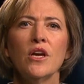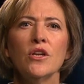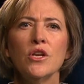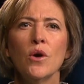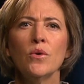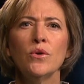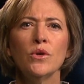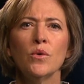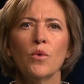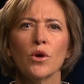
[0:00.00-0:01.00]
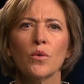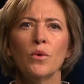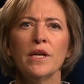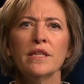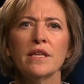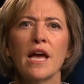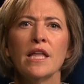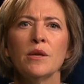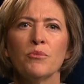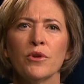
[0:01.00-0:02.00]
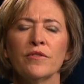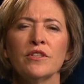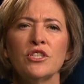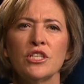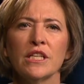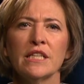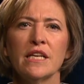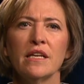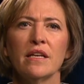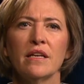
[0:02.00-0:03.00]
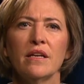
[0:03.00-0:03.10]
know who you work with and the privilege to lead.